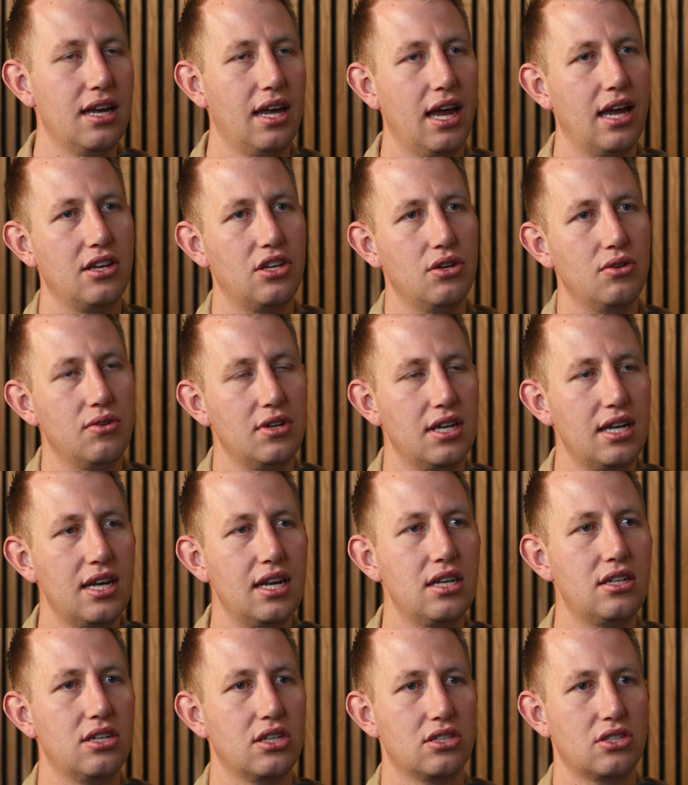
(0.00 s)
And you
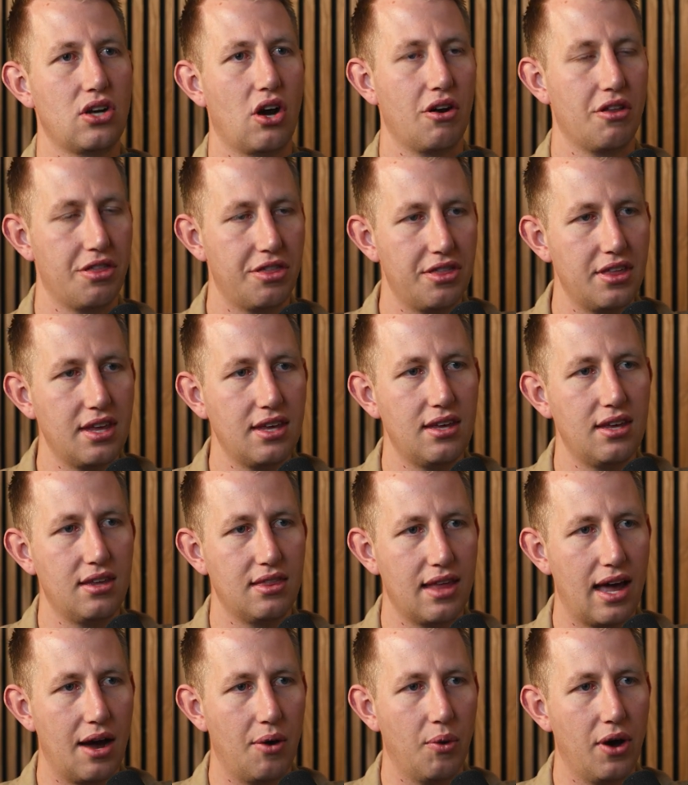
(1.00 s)
need to start
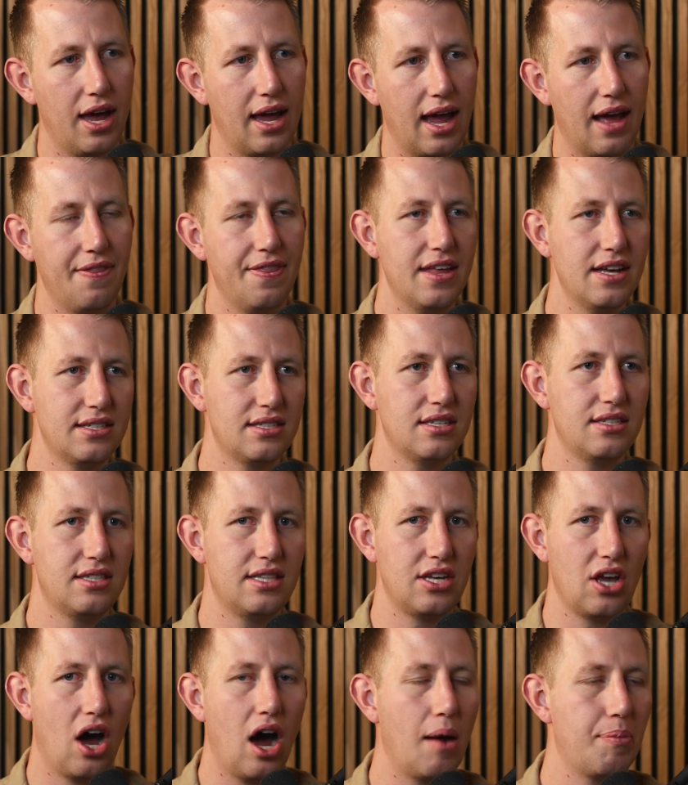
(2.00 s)
thinking that way. And this is
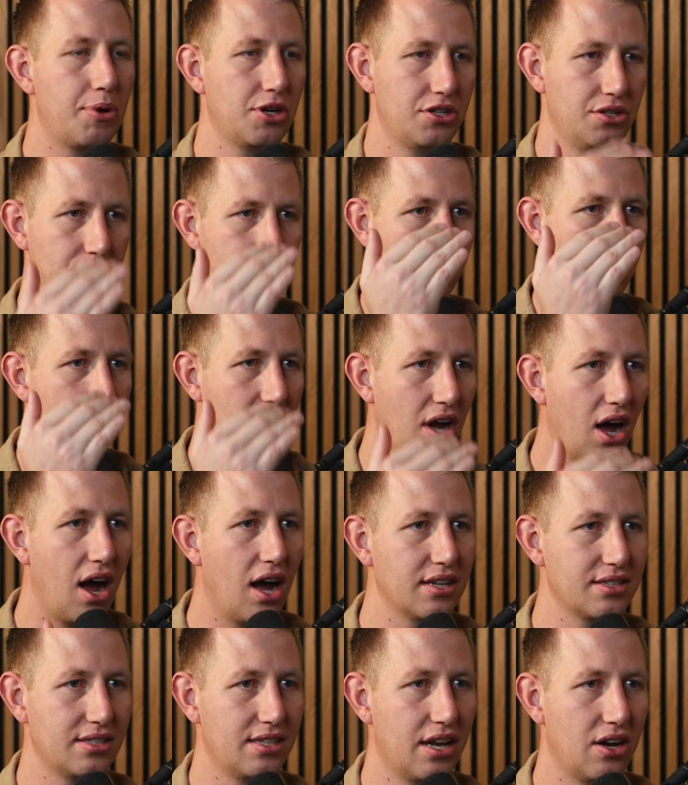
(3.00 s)
the opportunity
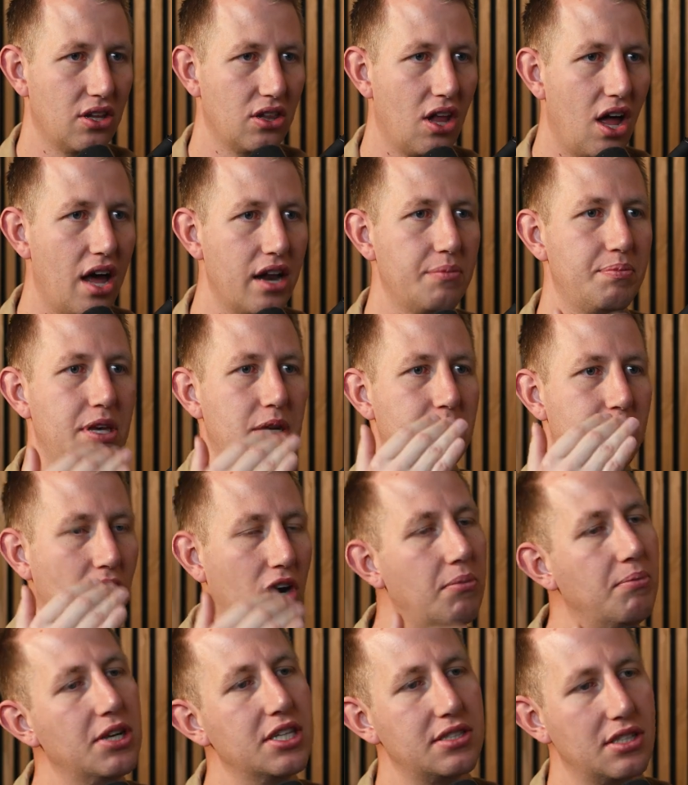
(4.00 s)
cost that a lot of people
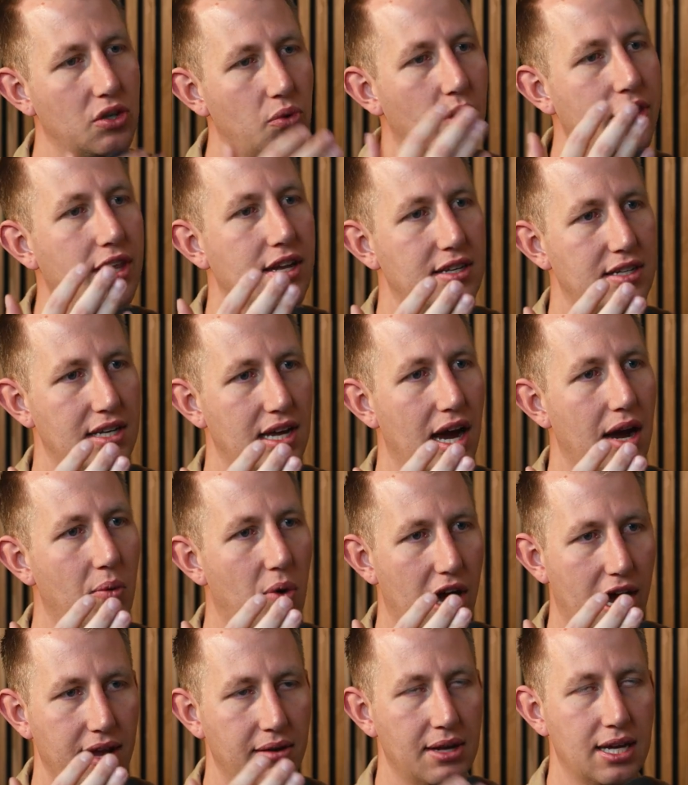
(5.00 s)
are missing when they
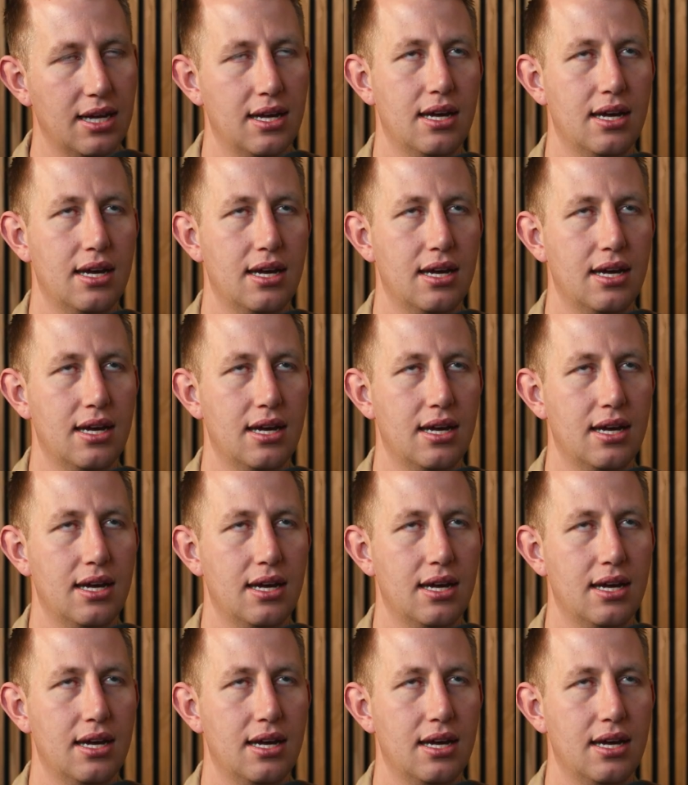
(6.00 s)
DIY.